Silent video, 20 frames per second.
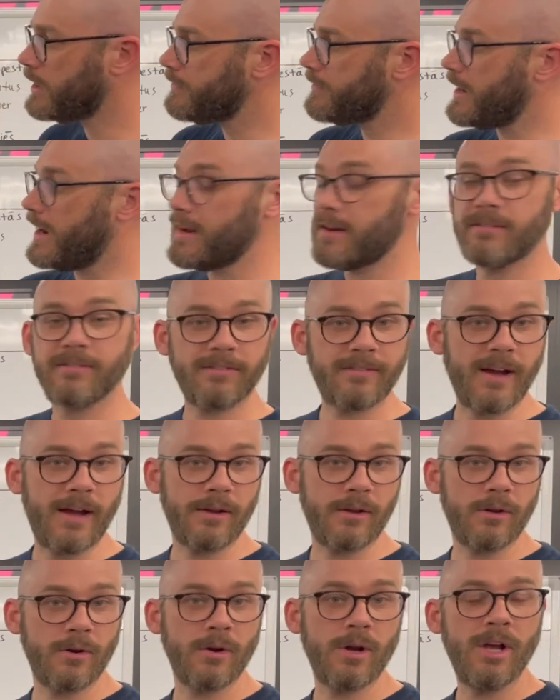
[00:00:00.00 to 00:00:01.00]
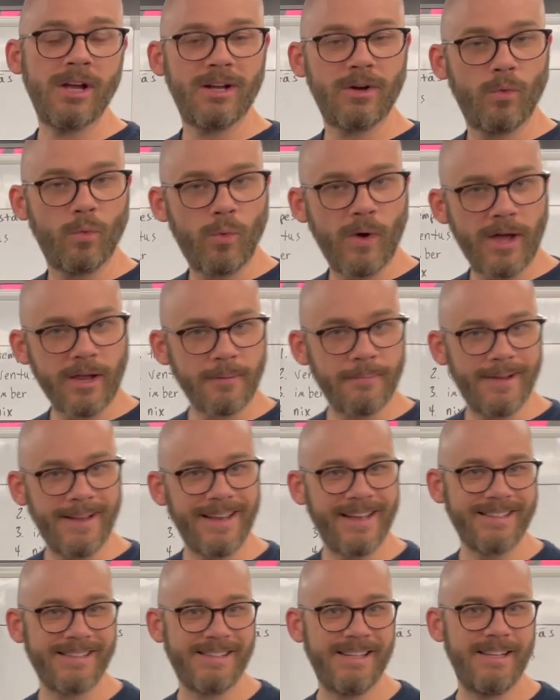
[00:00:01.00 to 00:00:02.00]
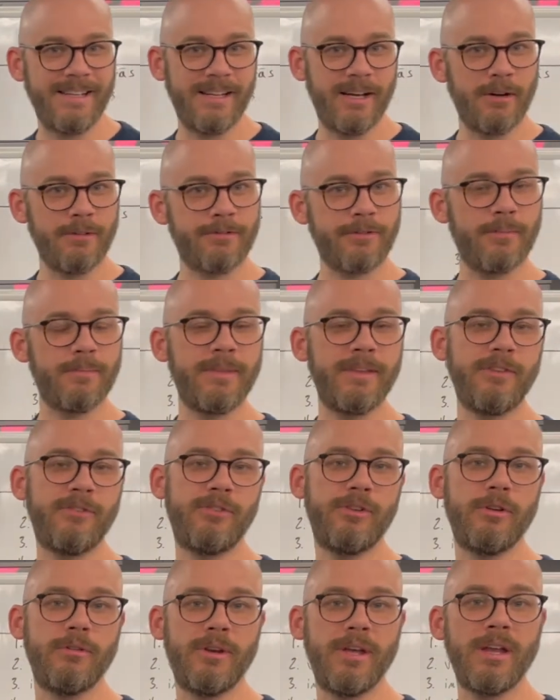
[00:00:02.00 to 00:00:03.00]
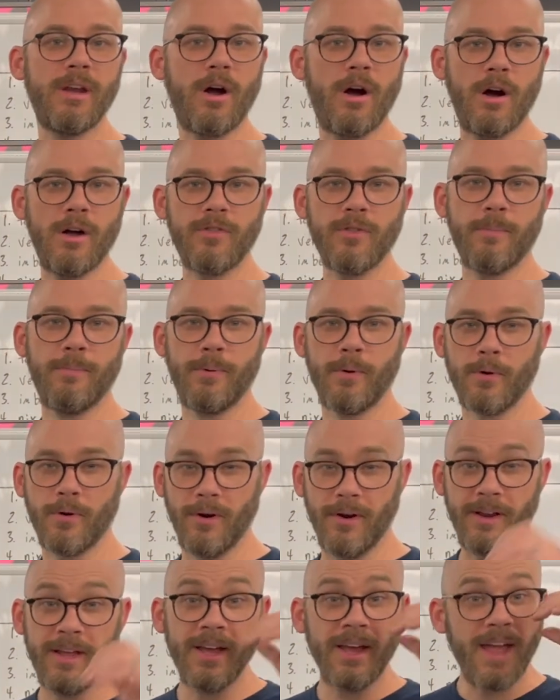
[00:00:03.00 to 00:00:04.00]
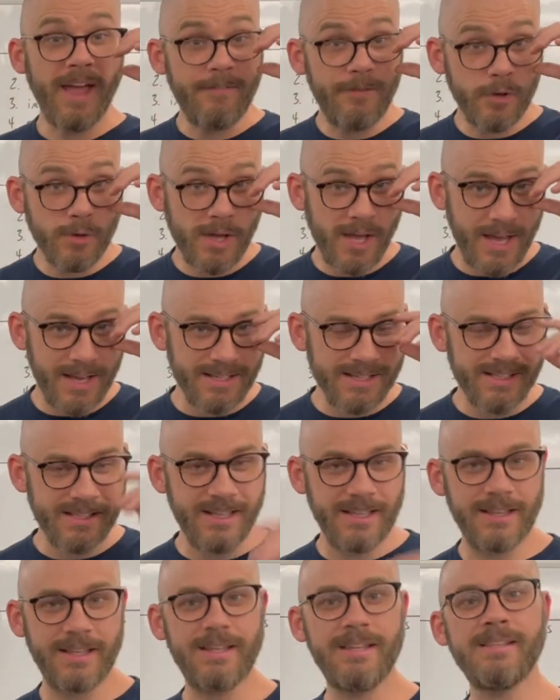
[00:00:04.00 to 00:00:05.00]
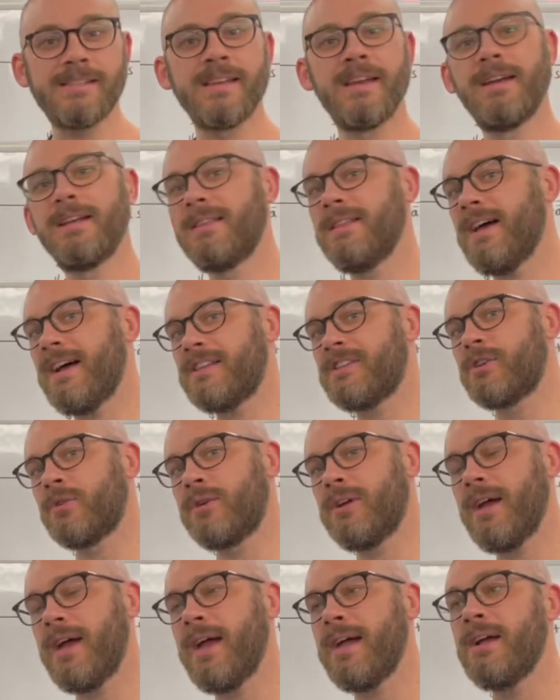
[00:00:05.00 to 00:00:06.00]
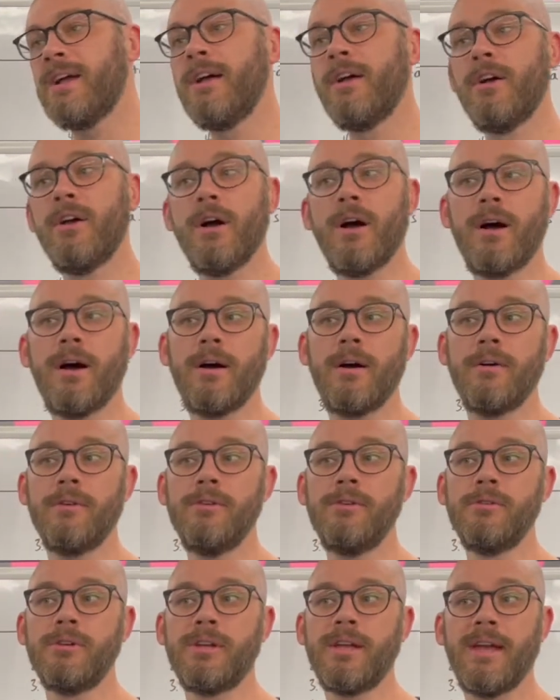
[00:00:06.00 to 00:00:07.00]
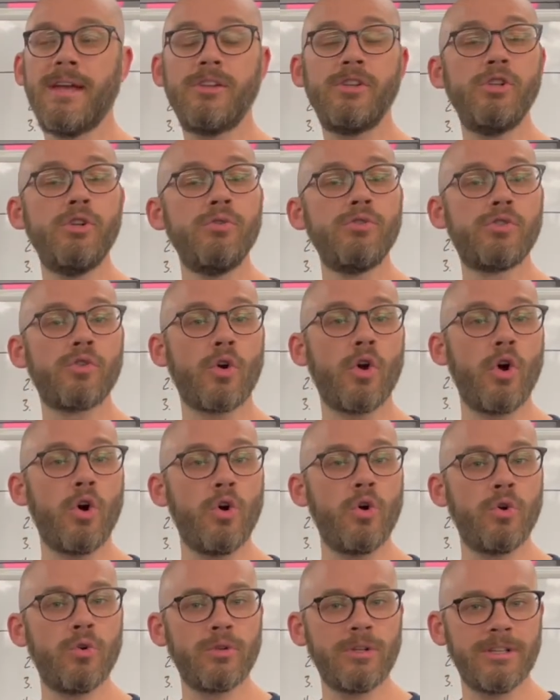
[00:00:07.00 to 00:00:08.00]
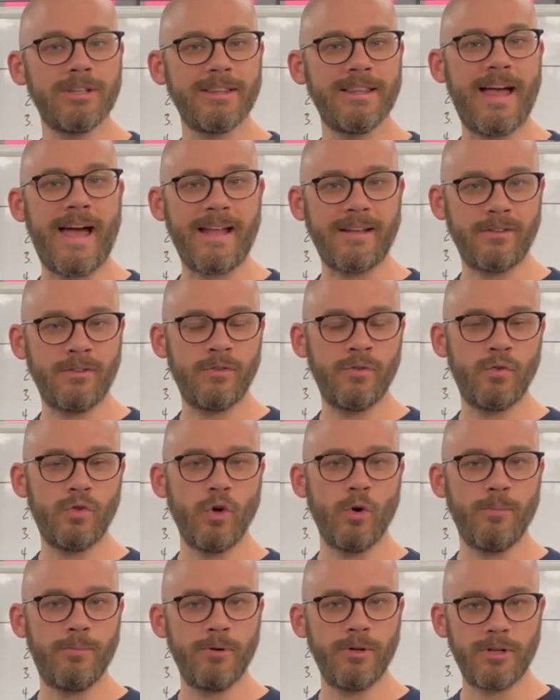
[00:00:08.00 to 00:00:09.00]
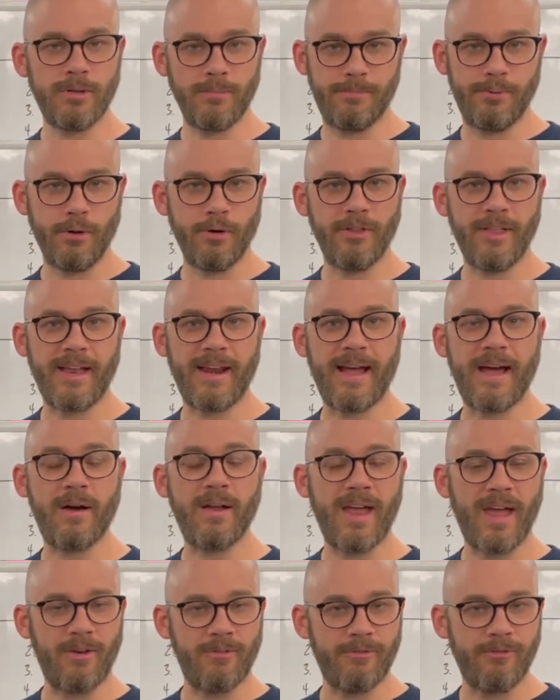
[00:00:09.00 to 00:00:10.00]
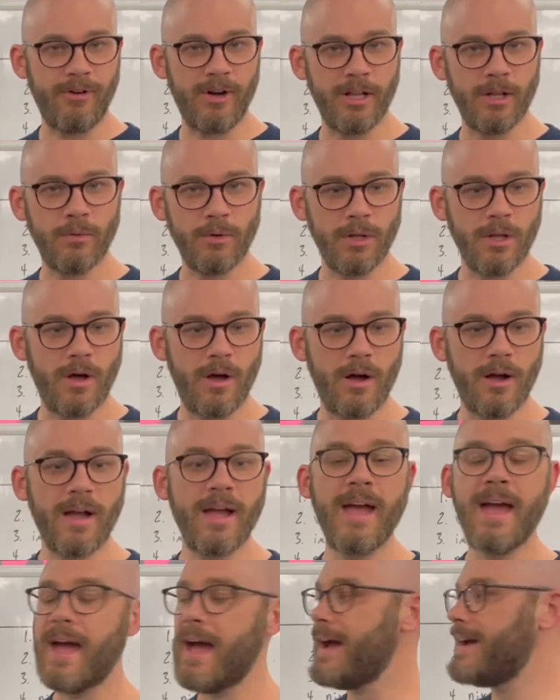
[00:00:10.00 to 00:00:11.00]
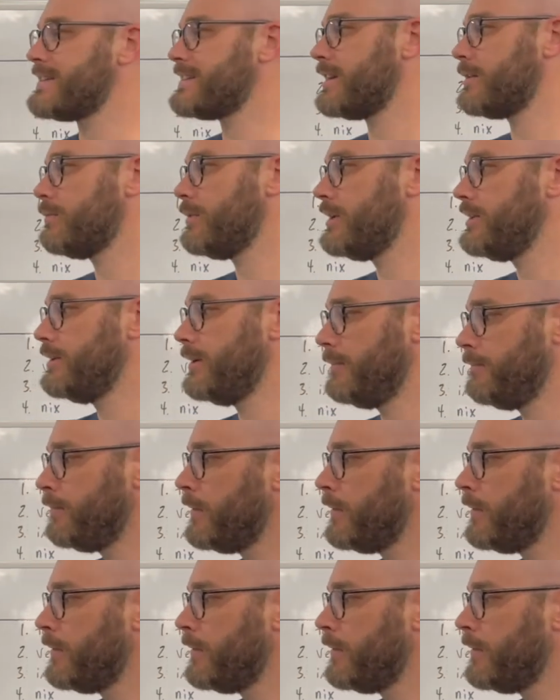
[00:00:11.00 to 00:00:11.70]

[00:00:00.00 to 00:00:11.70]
got is I've got your Verba Latina from this unit on the board. If you can't see these, that's okay. You can use your own Latin notebook, pull that out, and follow along as I read them.